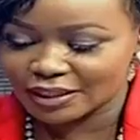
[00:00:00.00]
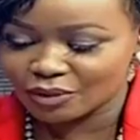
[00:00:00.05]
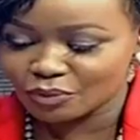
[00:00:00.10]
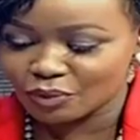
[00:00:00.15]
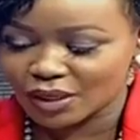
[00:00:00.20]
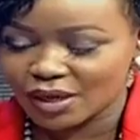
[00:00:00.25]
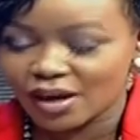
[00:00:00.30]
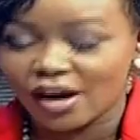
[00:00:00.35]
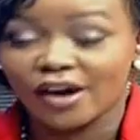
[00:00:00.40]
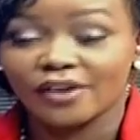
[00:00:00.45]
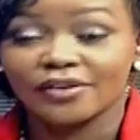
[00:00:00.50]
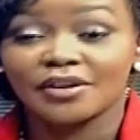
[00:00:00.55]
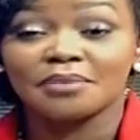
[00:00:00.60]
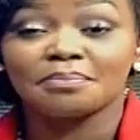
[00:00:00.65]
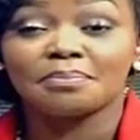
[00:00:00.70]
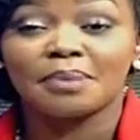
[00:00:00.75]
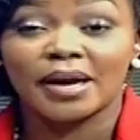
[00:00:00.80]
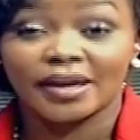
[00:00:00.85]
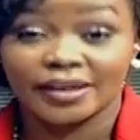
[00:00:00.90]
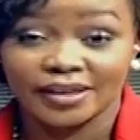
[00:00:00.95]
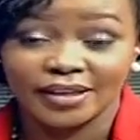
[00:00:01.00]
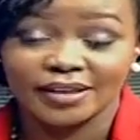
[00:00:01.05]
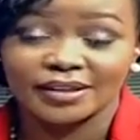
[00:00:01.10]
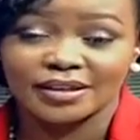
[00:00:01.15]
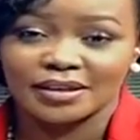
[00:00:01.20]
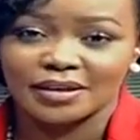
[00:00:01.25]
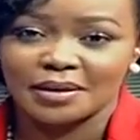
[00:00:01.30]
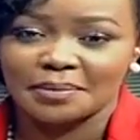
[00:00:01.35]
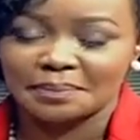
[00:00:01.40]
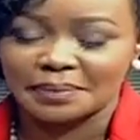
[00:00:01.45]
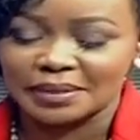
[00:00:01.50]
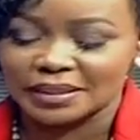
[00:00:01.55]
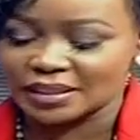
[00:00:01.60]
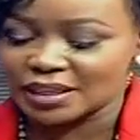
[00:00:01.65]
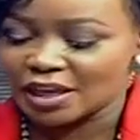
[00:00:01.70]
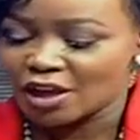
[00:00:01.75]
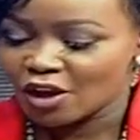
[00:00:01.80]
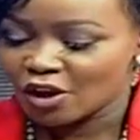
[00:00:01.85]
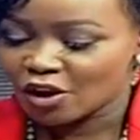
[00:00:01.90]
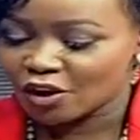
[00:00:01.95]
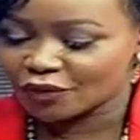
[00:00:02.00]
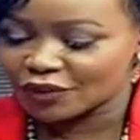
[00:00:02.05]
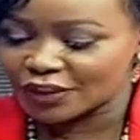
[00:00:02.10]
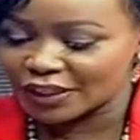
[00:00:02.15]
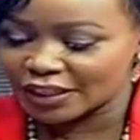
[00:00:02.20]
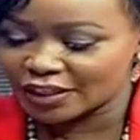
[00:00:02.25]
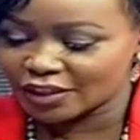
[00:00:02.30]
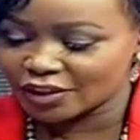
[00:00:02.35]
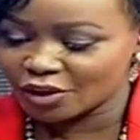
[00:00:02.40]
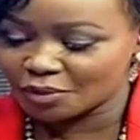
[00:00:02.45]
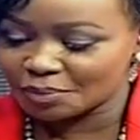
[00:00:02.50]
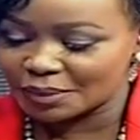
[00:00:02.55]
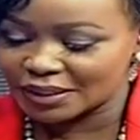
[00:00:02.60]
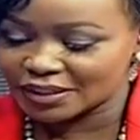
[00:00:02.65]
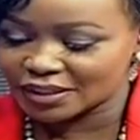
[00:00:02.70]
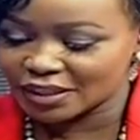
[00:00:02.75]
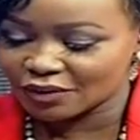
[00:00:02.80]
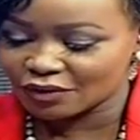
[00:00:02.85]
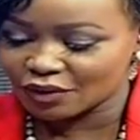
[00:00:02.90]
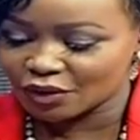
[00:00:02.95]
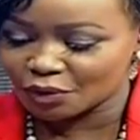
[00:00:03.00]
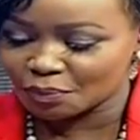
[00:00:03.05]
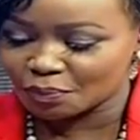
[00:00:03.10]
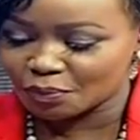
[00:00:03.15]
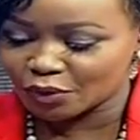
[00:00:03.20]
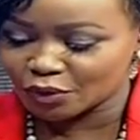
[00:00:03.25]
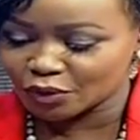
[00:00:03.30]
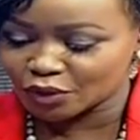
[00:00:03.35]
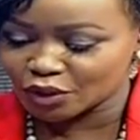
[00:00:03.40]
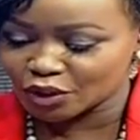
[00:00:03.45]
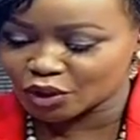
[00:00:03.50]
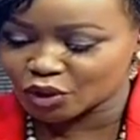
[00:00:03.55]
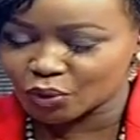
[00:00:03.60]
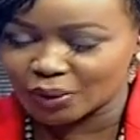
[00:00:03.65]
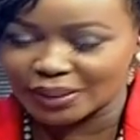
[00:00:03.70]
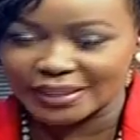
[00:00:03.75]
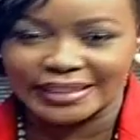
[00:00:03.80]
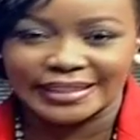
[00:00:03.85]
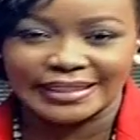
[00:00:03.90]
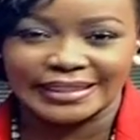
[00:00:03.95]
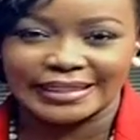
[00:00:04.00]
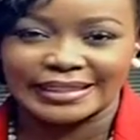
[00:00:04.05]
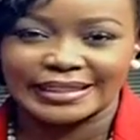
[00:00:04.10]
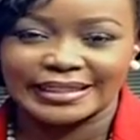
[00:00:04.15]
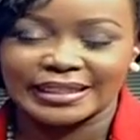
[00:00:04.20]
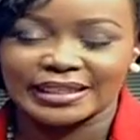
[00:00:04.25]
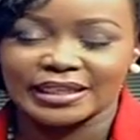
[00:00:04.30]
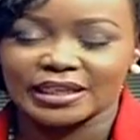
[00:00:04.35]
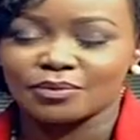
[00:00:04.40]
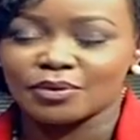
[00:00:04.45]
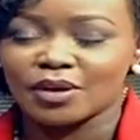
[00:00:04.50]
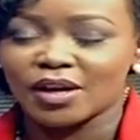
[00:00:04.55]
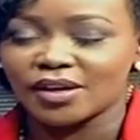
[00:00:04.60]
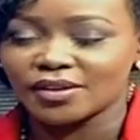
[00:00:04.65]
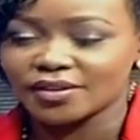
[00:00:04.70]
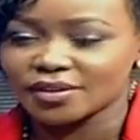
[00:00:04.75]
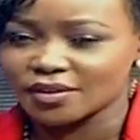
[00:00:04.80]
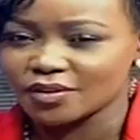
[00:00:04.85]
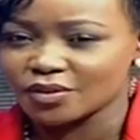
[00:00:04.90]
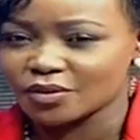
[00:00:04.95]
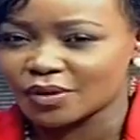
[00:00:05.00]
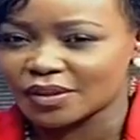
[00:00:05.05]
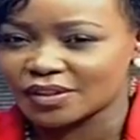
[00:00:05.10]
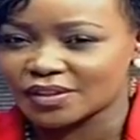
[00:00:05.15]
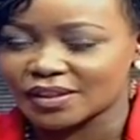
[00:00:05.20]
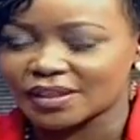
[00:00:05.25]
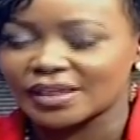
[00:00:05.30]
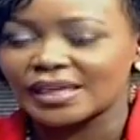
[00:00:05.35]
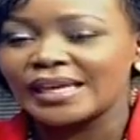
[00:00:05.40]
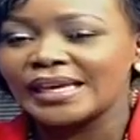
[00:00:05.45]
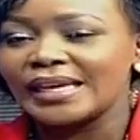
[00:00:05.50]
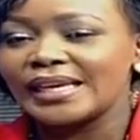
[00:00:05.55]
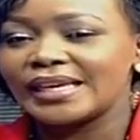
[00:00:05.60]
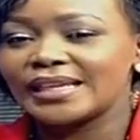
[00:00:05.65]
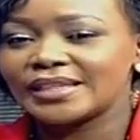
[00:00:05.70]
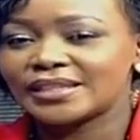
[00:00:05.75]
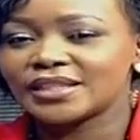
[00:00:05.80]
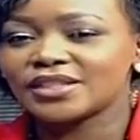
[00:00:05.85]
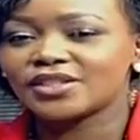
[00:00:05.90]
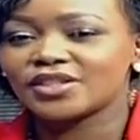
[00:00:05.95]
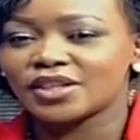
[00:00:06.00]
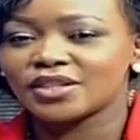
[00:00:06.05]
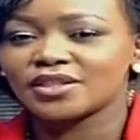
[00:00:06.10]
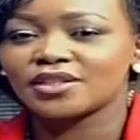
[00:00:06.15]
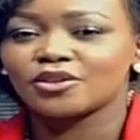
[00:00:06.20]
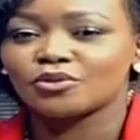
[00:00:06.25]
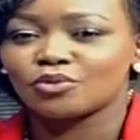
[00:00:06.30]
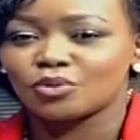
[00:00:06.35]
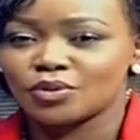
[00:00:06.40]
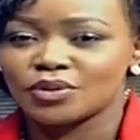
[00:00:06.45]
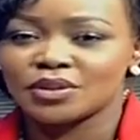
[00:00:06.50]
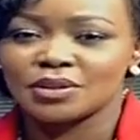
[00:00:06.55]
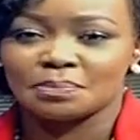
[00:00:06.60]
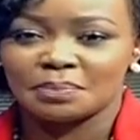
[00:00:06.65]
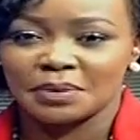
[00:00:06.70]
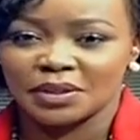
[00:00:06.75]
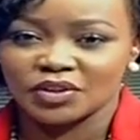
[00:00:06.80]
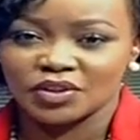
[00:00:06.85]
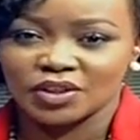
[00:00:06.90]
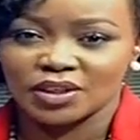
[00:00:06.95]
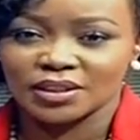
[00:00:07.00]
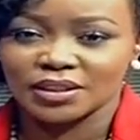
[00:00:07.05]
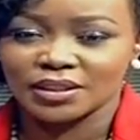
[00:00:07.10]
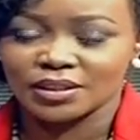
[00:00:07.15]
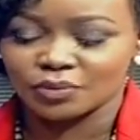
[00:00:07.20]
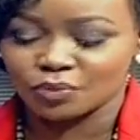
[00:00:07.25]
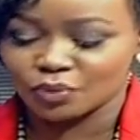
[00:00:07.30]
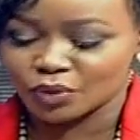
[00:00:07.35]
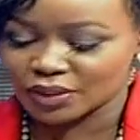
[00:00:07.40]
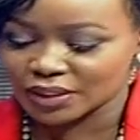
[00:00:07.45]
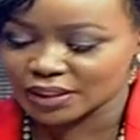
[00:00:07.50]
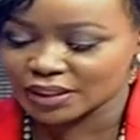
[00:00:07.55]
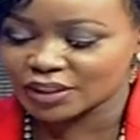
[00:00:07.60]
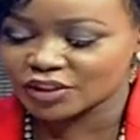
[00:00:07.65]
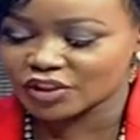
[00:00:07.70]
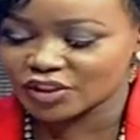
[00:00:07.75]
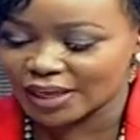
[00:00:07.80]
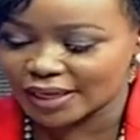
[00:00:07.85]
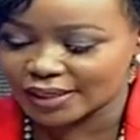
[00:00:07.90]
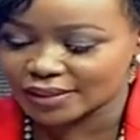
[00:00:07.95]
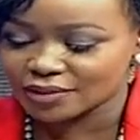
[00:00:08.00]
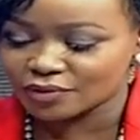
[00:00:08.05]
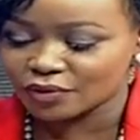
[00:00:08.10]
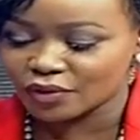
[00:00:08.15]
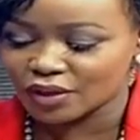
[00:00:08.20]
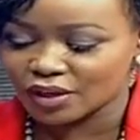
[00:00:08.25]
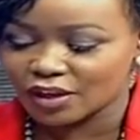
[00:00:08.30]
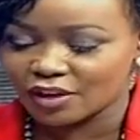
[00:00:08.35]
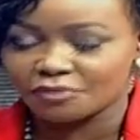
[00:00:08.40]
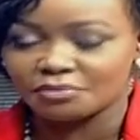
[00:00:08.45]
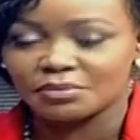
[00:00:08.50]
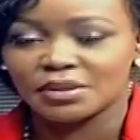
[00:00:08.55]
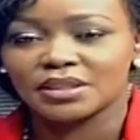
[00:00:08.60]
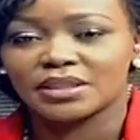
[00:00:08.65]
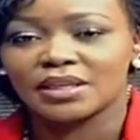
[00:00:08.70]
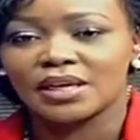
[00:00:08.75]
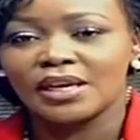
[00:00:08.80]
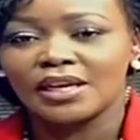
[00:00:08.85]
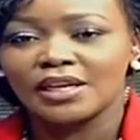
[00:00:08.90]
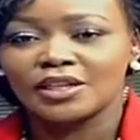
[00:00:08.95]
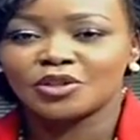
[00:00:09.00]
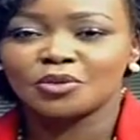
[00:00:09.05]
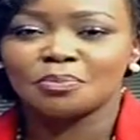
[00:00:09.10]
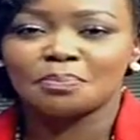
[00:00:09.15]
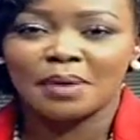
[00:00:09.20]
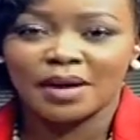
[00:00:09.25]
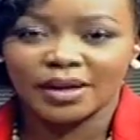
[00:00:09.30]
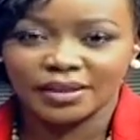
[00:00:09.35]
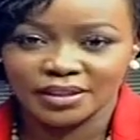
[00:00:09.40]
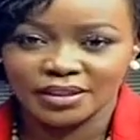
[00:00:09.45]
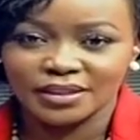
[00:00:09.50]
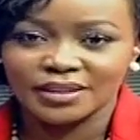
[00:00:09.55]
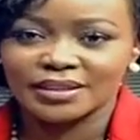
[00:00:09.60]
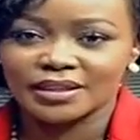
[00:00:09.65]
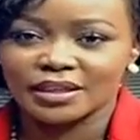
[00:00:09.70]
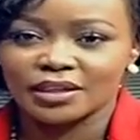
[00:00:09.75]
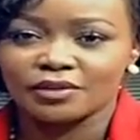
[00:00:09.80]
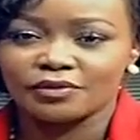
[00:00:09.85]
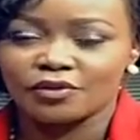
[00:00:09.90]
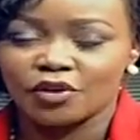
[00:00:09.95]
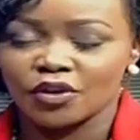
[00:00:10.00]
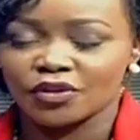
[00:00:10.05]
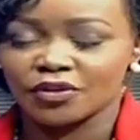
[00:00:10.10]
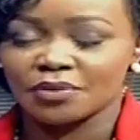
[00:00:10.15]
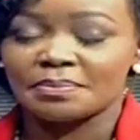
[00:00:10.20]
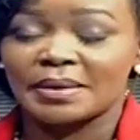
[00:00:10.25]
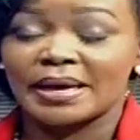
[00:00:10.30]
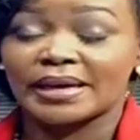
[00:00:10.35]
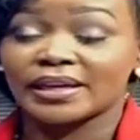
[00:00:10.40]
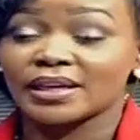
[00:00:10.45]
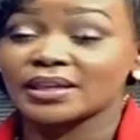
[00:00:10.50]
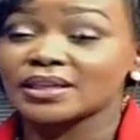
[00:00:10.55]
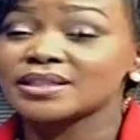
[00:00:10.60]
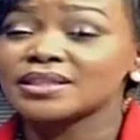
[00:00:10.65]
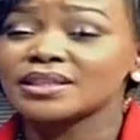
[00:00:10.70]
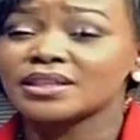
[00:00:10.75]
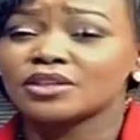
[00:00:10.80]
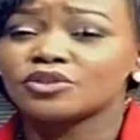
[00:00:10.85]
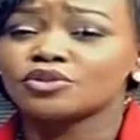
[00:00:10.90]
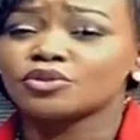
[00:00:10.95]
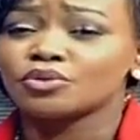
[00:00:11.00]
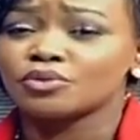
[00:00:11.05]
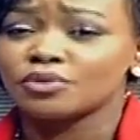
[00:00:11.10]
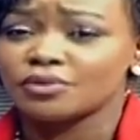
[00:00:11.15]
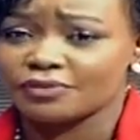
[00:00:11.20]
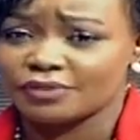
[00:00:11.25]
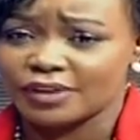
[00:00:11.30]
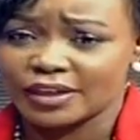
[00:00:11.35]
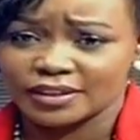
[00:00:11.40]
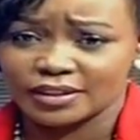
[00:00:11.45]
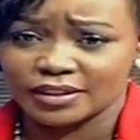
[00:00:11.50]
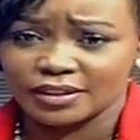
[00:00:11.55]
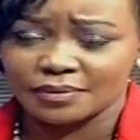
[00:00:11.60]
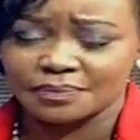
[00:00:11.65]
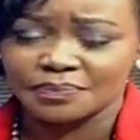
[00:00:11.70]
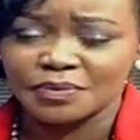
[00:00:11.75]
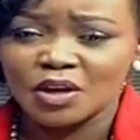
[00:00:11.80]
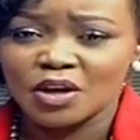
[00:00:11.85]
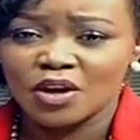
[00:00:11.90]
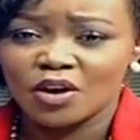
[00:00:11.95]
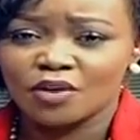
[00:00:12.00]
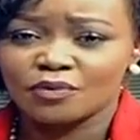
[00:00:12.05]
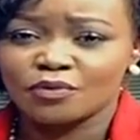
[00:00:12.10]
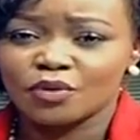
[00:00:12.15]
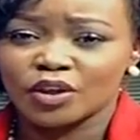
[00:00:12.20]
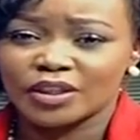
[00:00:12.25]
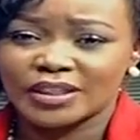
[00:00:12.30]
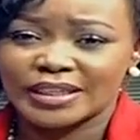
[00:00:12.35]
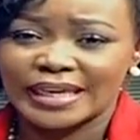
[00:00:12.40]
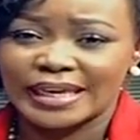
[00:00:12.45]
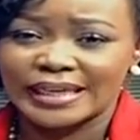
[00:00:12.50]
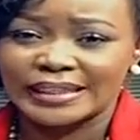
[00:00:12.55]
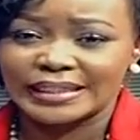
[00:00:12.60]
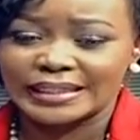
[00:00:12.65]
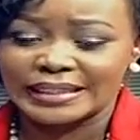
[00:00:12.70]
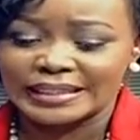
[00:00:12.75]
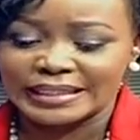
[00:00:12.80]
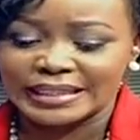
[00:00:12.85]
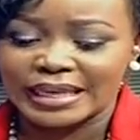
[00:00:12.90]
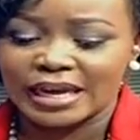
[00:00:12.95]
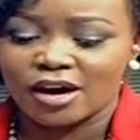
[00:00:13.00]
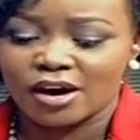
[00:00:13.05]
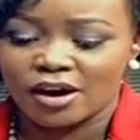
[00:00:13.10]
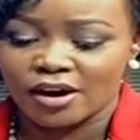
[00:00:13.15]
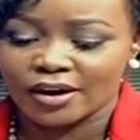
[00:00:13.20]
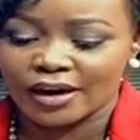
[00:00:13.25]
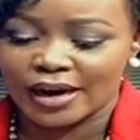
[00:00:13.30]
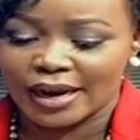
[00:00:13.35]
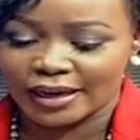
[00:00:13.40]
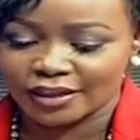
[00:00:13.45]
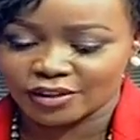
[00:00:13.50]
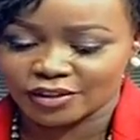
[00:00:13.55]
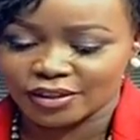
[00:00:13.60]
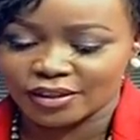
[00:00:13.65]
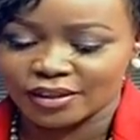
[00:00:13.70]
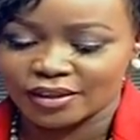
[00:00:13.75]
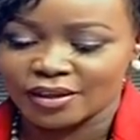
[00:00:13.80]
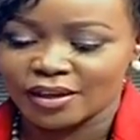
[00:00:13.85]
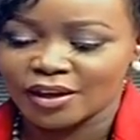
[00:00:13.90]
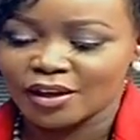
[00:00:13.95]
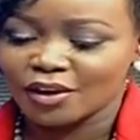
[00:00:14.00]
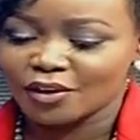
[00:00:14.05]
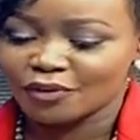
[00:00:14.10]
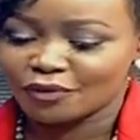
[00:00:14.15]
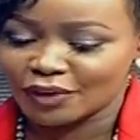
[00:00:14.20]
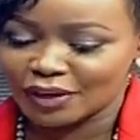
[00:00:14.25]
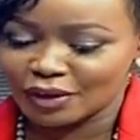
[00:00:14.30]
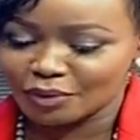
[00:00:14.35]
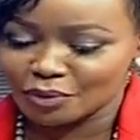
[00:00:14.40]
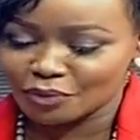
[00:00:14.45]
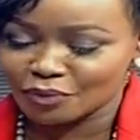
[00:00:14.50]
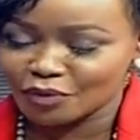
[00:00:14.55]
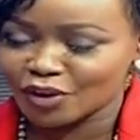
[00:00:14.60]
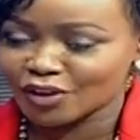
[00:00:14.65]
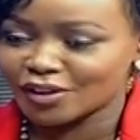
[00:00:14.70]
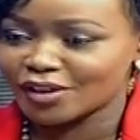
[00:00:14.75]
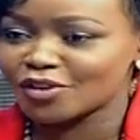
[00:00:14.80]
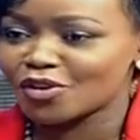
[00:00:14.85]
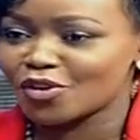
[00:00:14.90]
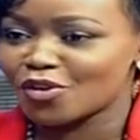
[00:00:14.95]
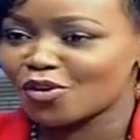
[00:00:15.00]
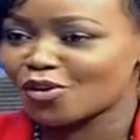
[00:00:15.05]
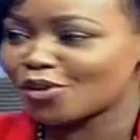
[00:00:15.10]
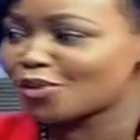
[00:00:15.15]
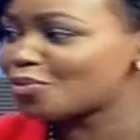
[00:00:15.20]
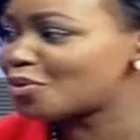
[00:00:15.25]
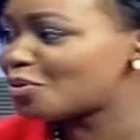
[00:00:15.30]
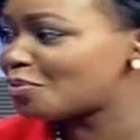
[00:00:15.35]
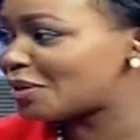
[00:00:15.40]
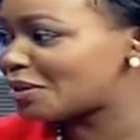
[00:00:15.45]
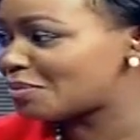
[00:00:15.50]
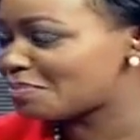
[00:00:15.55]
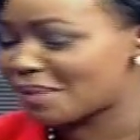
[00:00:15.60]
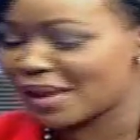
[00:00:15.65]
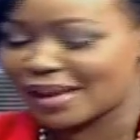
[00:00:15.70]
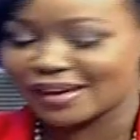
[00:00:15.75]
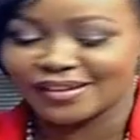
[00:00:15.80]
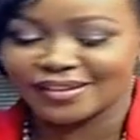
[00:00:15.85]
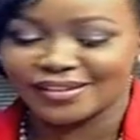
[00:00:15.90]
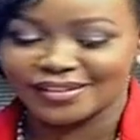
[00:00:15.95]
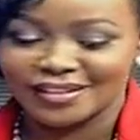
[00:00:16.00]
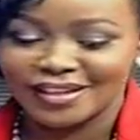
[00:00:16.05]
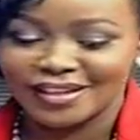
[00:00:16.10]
we are unpacking the numbers of the Economic Survey Report 2016, and we're asking the question, is it just a rosy picture? Was it a chance for the government to pat itself on the back, and is it a true reflection of what Kenyans are actually feeling? We've got an all-woman panel